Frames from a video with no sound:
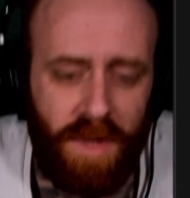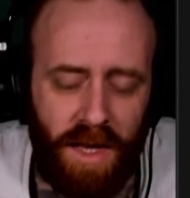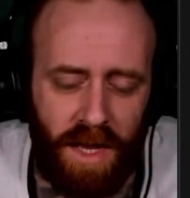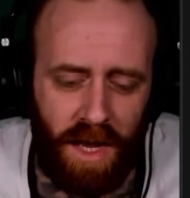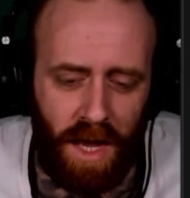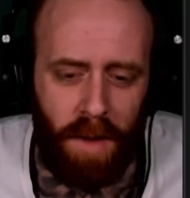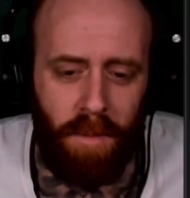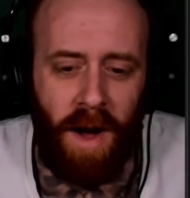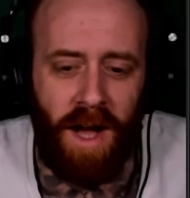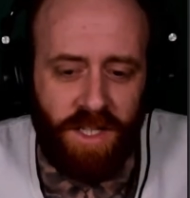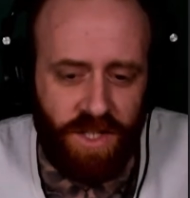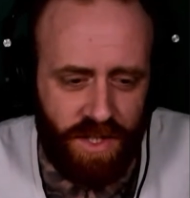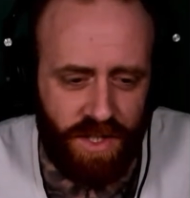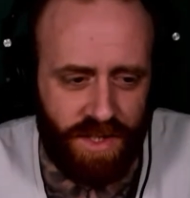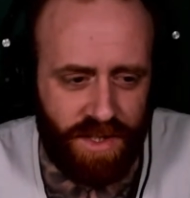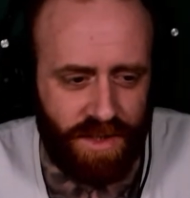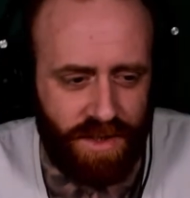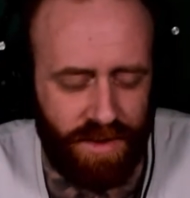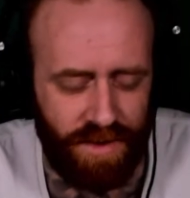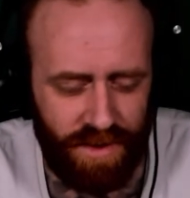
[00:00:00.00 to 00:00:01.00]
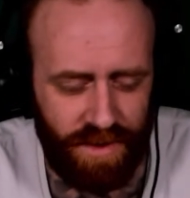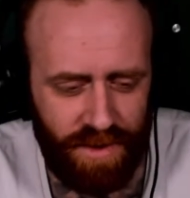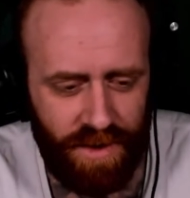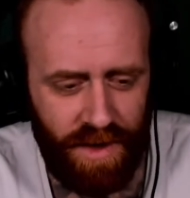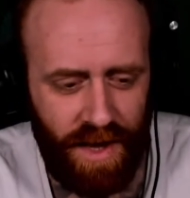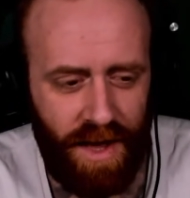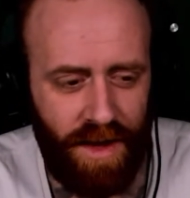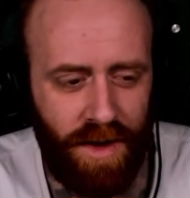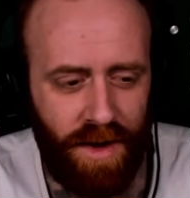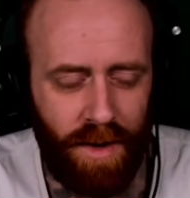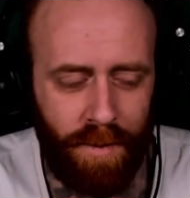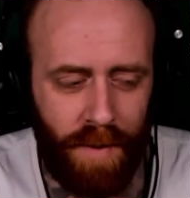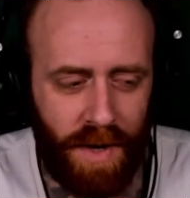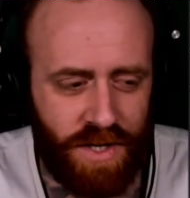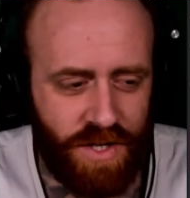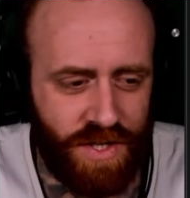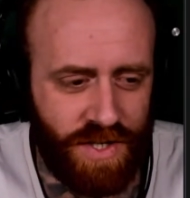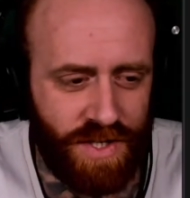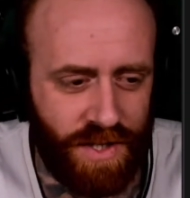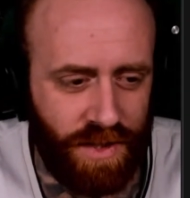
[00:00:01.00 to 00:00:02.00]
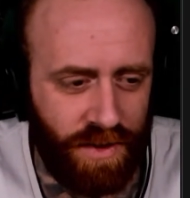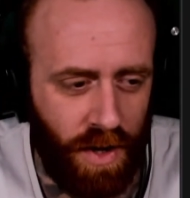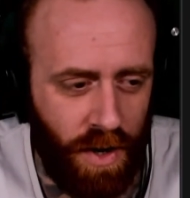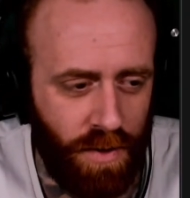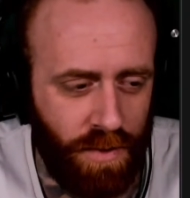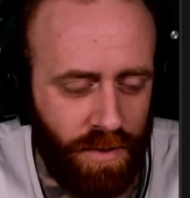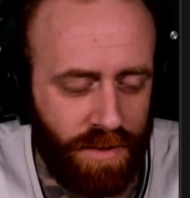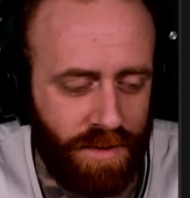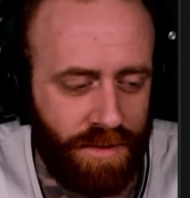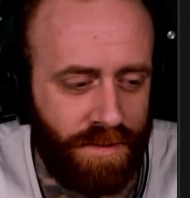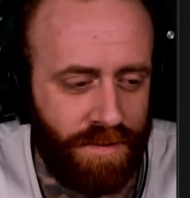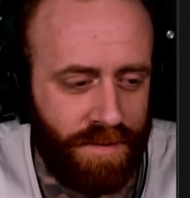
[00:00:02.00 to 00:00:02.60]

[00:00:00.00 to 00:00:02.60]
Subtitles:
Am I just slow?